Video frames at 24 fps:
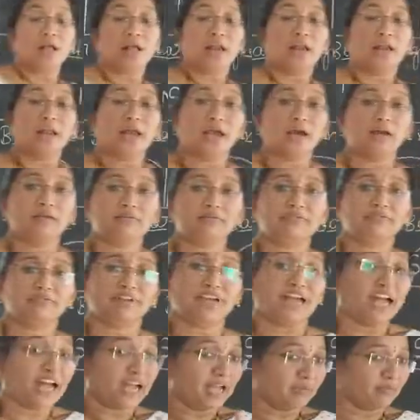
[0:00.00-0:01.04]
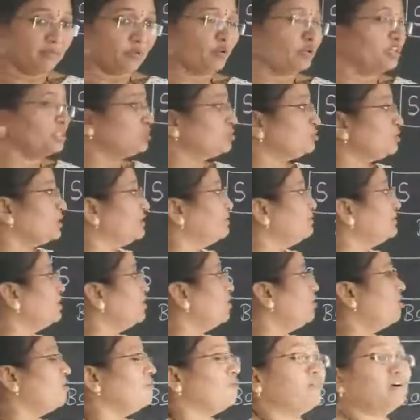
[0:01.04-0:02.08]
Now I am going to give the
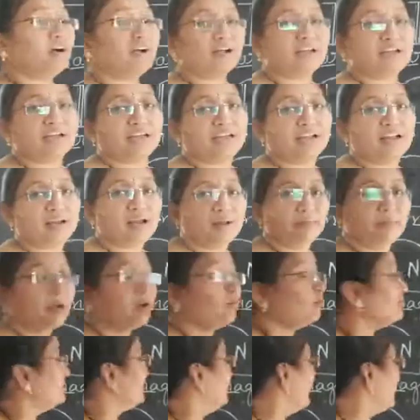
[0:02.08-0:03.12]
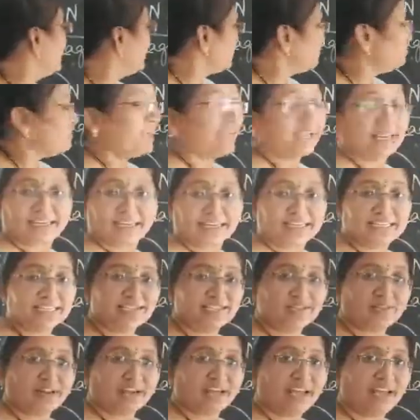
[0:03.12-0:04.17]
homework about these magnets
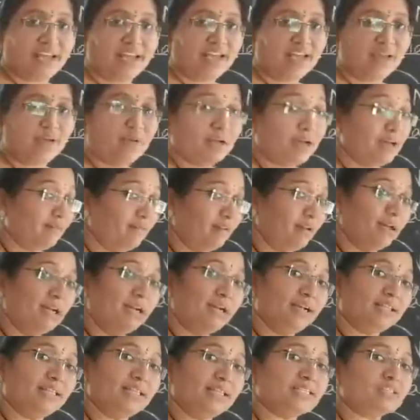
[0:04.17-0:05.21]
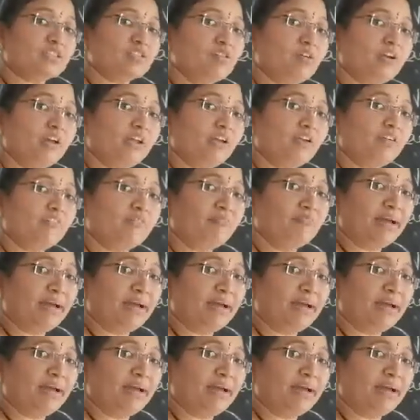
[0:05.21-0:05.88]
today. You have learned the story of